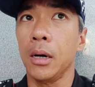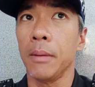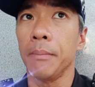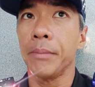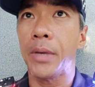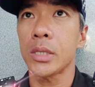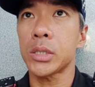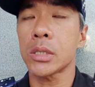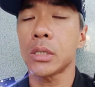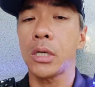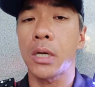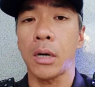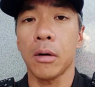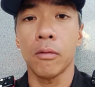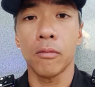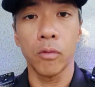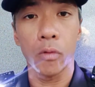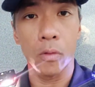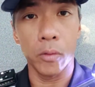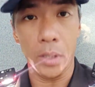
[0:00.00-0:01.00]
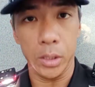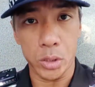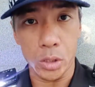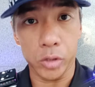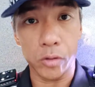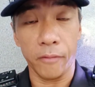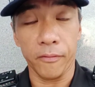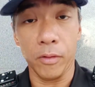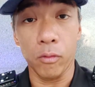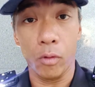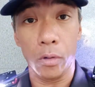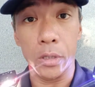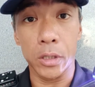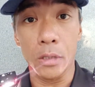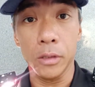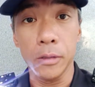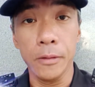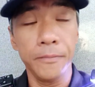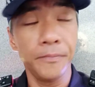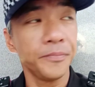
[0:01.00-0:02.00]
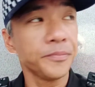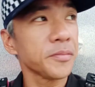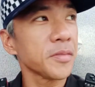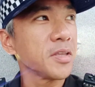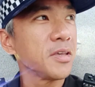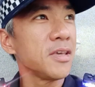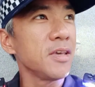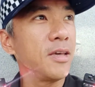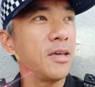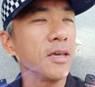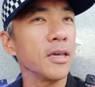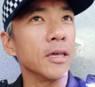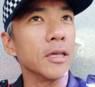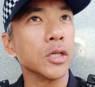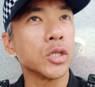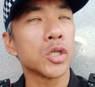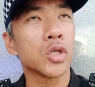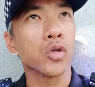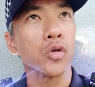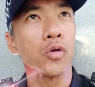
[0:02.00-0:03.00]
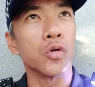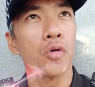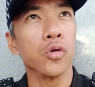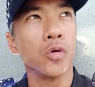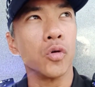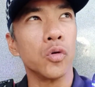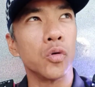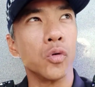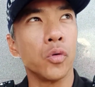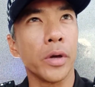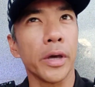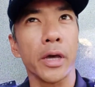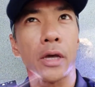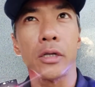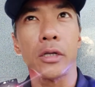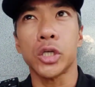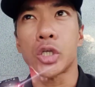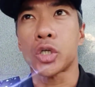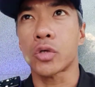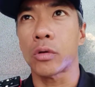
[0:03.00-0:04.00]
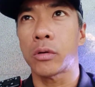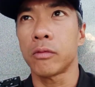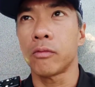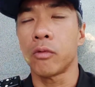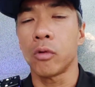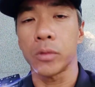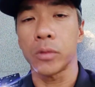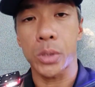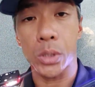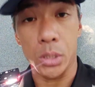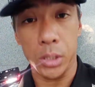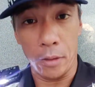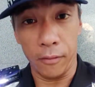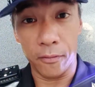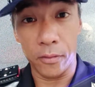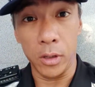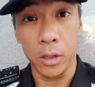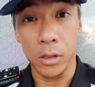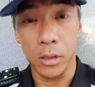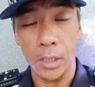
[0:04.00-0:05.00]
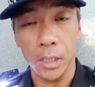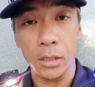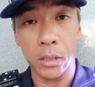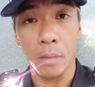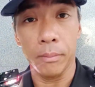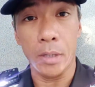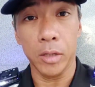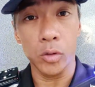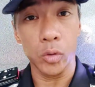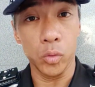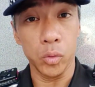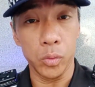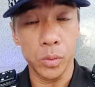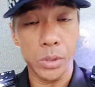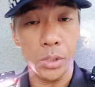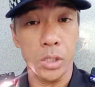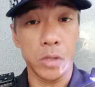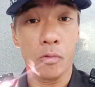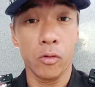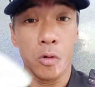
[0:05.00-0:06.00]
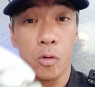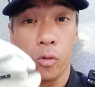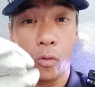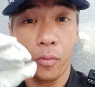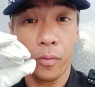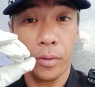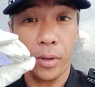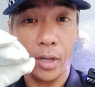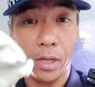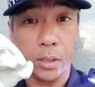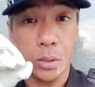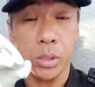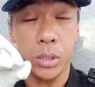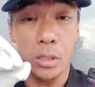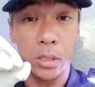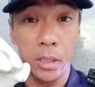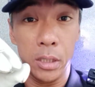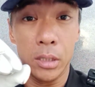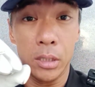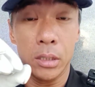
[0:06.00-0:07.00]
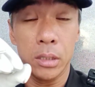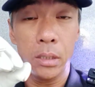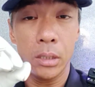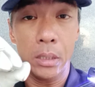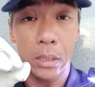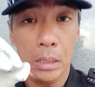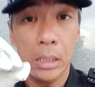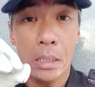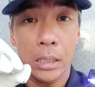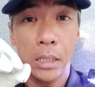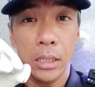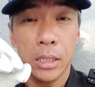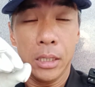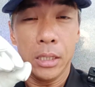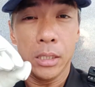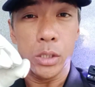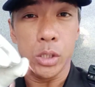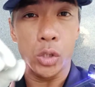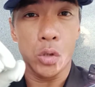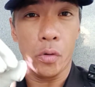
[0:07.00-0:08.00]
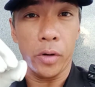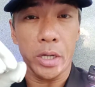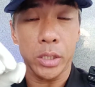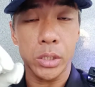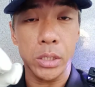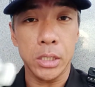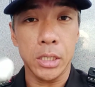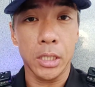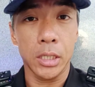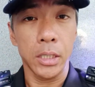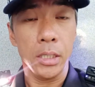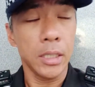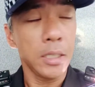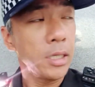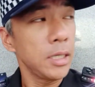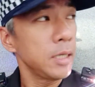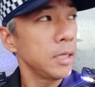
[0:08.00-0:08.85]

basically, our role as a Traffic Warden is to ensure road safety tantamount to zero accident. Zero accident